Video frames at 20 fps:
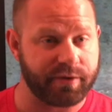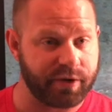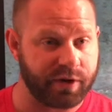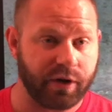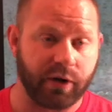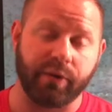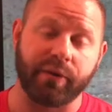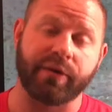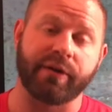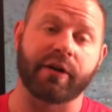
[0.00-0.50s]
to
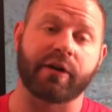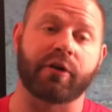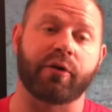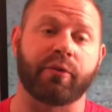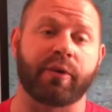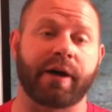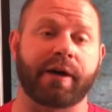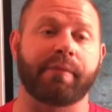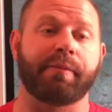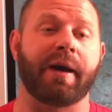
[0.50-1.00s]
go in the
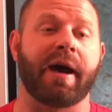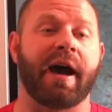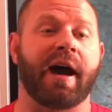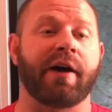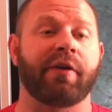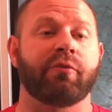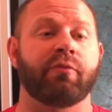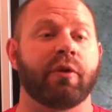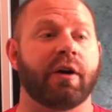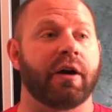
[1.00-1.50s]
correct
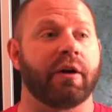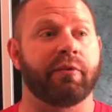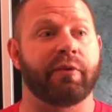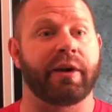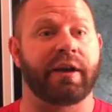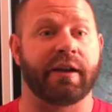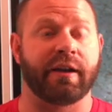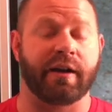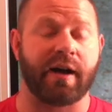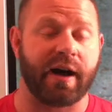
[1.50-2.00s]
path where we
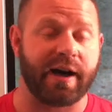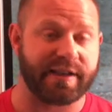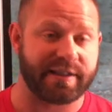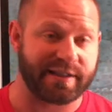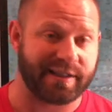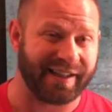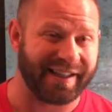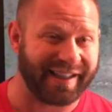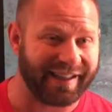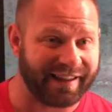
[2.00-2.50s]
can
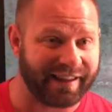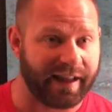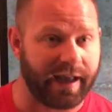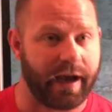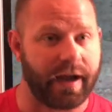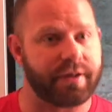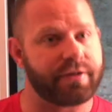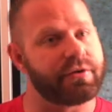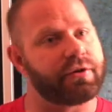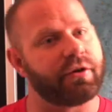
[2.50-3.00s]
isolate
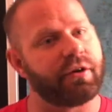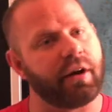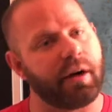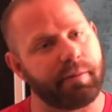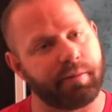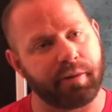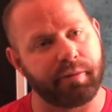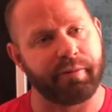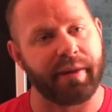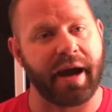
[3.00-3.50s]
lats or
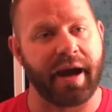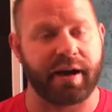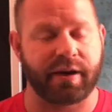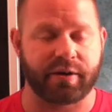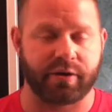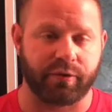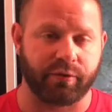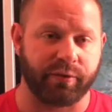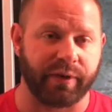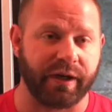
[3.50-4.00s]
upper back
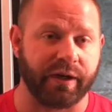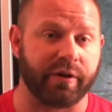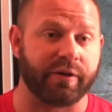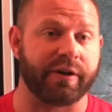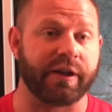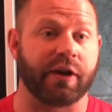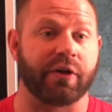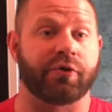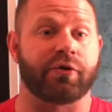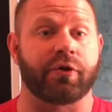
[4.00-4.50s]
or rear
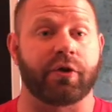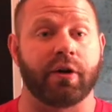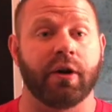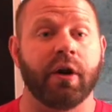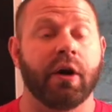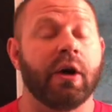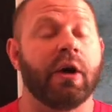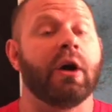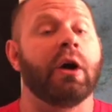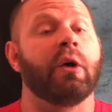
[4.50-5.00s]
delts or
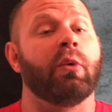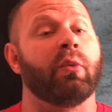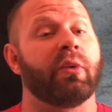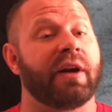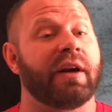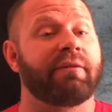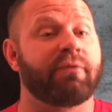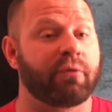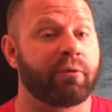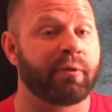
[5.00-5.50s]

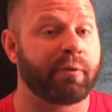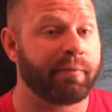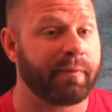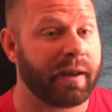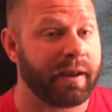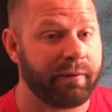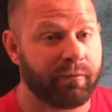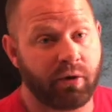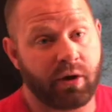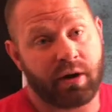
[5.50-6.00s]
whatever we
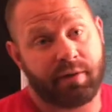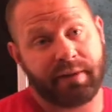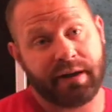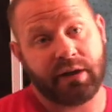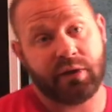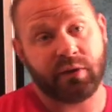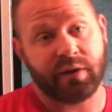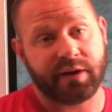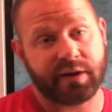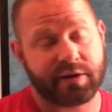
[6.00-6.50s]
may want to be
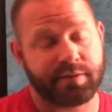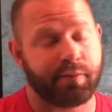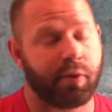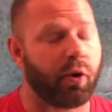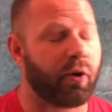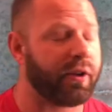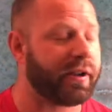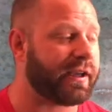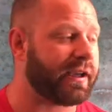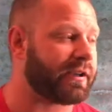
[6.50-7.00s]
doing this
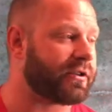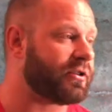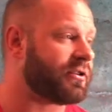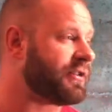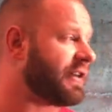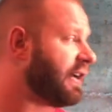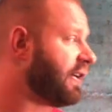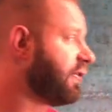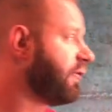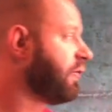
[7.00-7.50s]
pulling
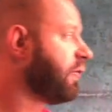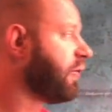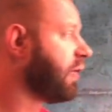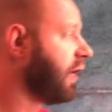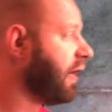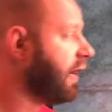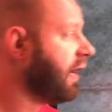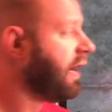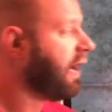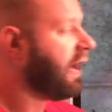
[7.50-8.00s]
exercise
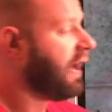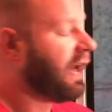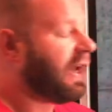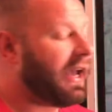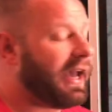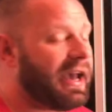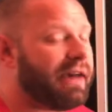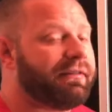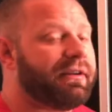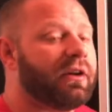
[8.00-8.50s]
for.
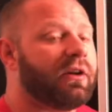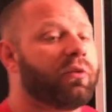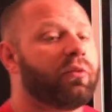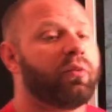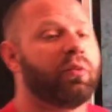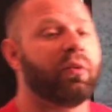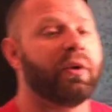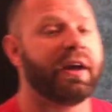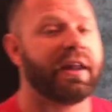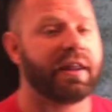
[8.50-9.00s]
Having a
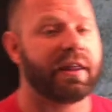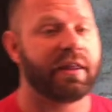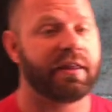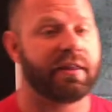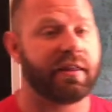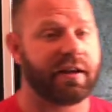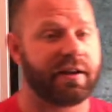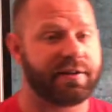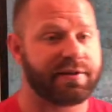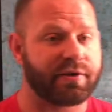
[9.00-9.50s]
width
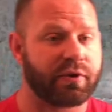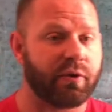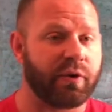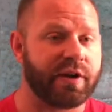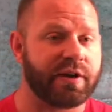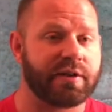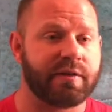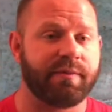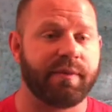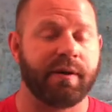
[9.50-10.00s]
that is
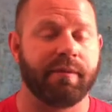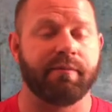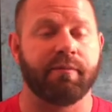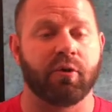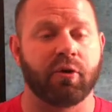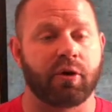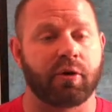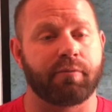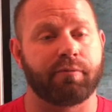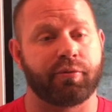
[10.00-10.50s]
going to be
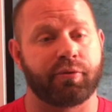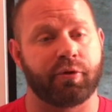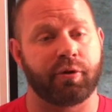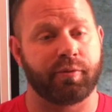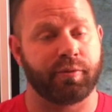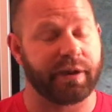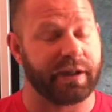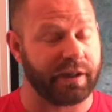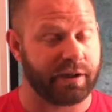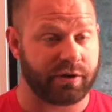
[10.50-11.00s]
more
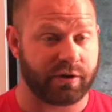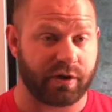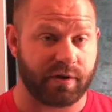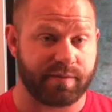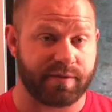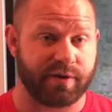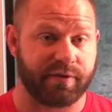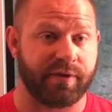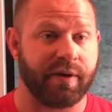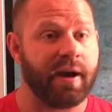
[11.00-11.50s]
appropriate in
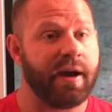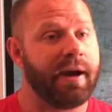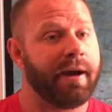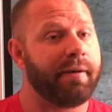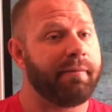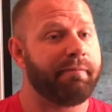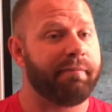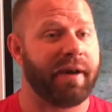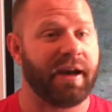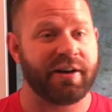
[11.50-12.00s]
terms of
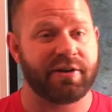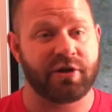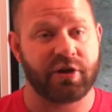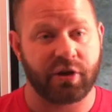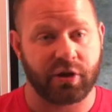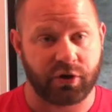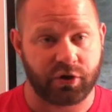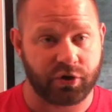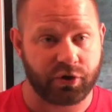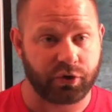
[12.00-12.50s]
matching
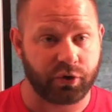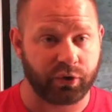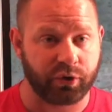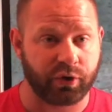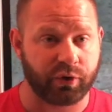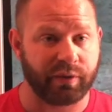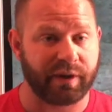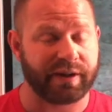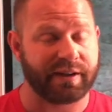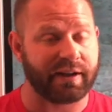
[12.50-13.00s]
your shoulder
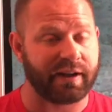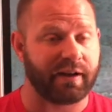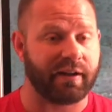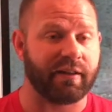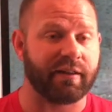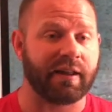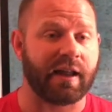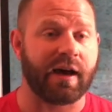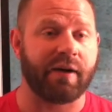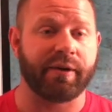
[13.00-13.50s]
width and
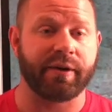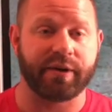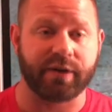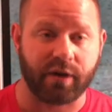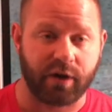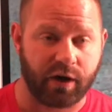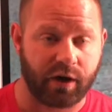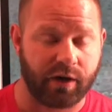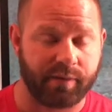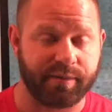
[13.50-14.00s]
allowing the
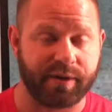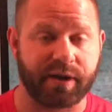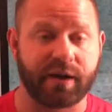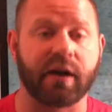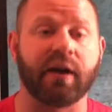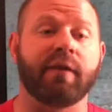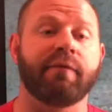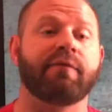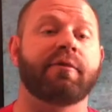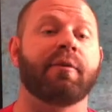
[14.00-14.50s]
arm to
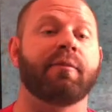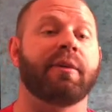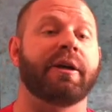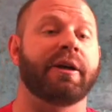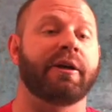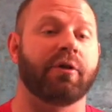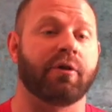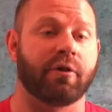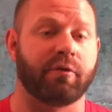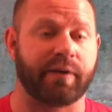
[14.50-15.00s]
comfortably
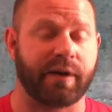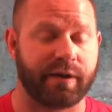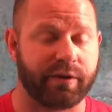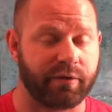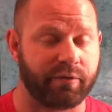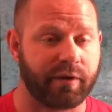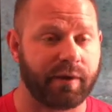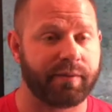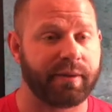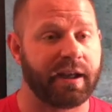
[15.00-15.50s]
go around the
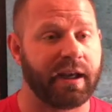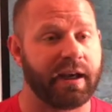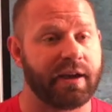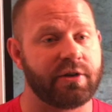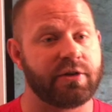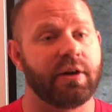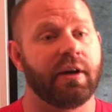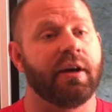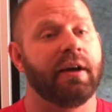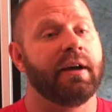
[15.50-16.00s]
rib
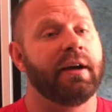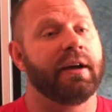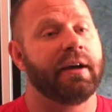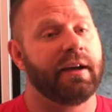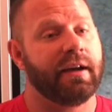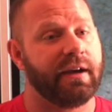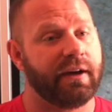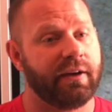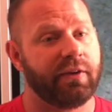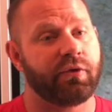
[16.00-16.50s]
cage
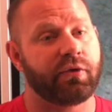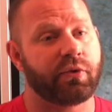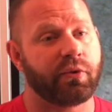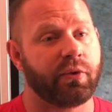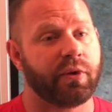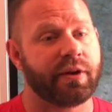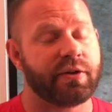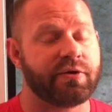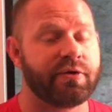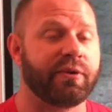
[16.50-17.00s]
is
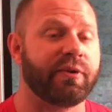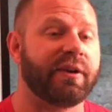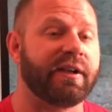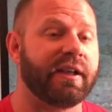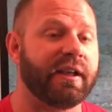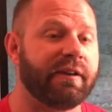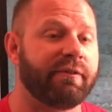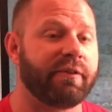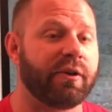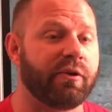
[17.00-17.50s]
going to
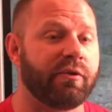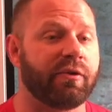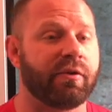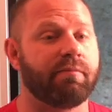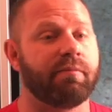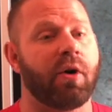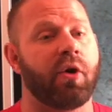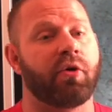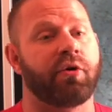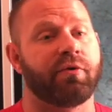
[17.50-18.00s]
give you the
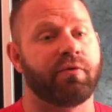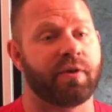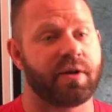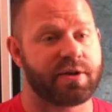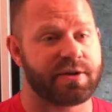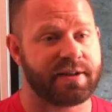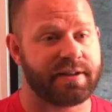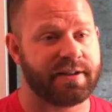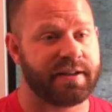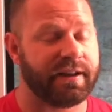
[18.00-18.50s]
most
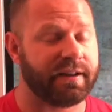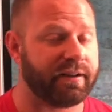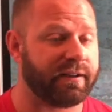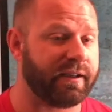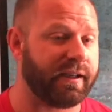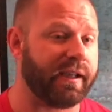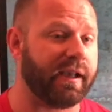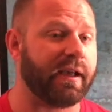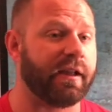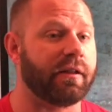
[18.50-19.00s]

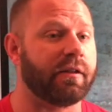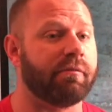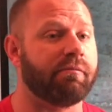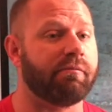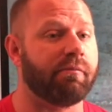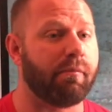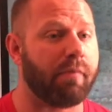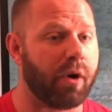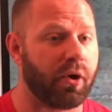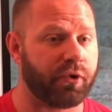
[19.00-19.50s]
versatility and the
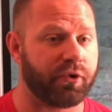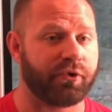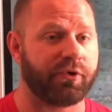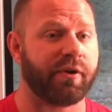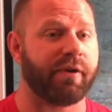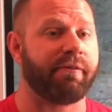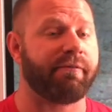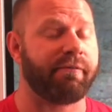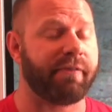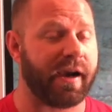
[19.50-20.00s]
most
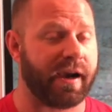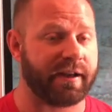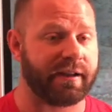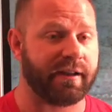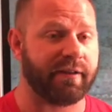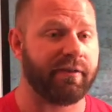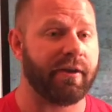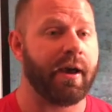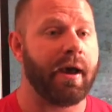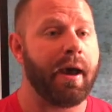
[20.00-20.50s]

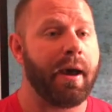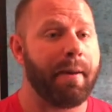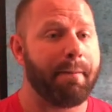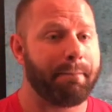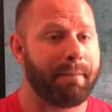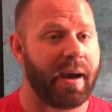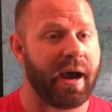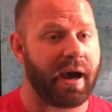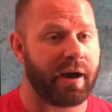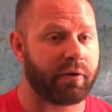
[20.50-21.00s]
effective
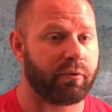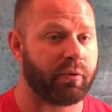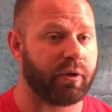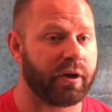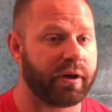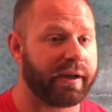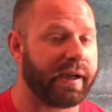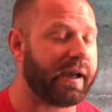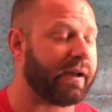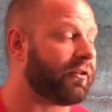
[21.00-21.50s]
back
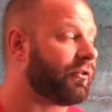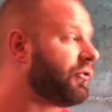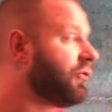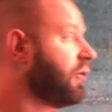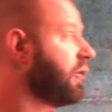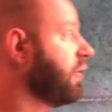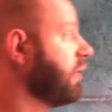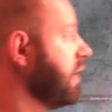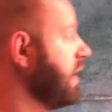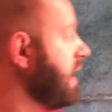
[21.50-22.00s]
workouts.
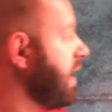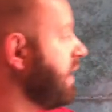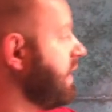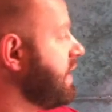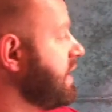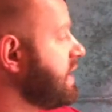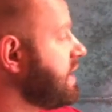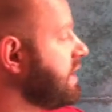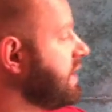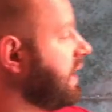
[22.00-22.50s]
So this